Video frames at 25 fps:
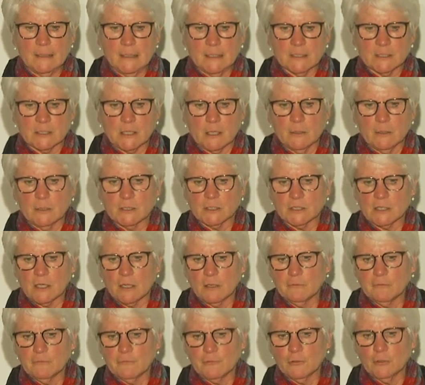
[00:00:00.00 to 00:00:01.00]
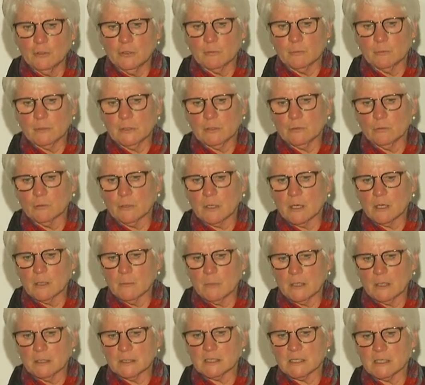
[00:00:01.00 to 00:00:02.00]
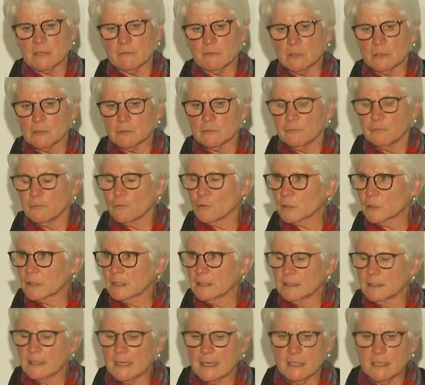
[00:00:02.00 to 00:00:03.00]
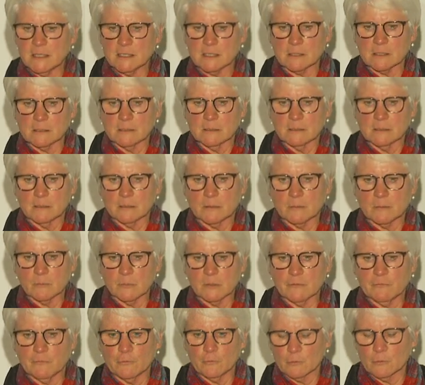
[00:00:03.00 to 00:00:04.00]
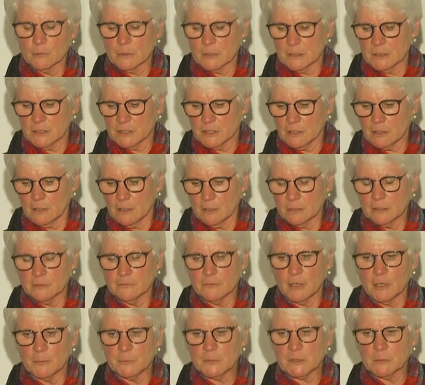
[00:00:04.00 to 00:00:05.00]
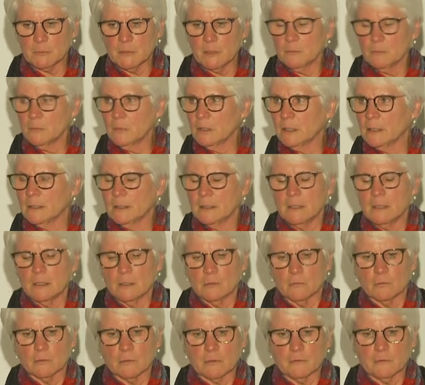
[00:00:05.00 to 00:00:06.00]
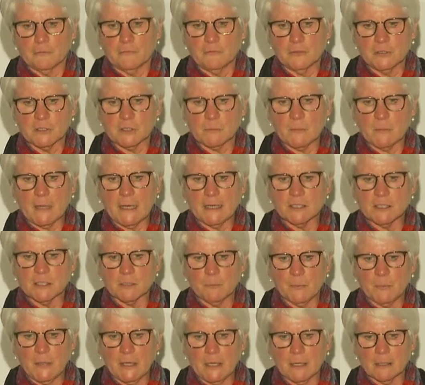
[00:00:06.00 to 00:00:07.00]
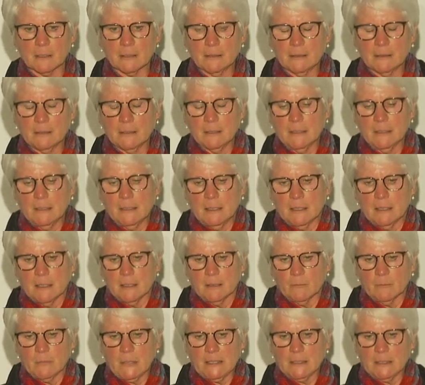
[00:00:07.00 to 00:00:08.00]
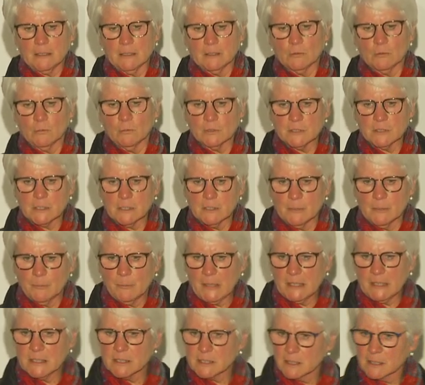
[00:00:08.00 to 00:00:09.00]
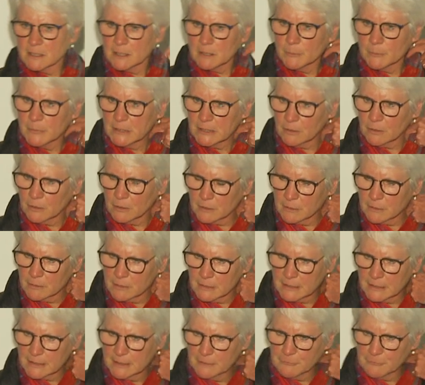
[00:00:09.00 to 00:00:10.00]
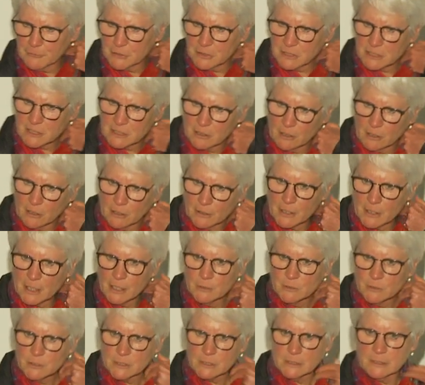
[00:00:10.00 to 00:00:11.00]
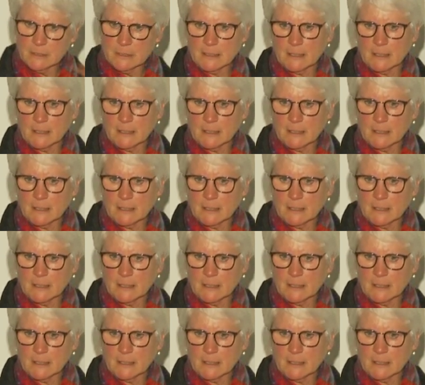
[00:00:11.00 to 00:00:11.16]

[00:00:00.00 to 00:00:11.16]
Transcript: So in stone fruit, we're talking about 7 to 14 days before the start of optimum or your first major pick. But it also depends a little bit on the different scenarios.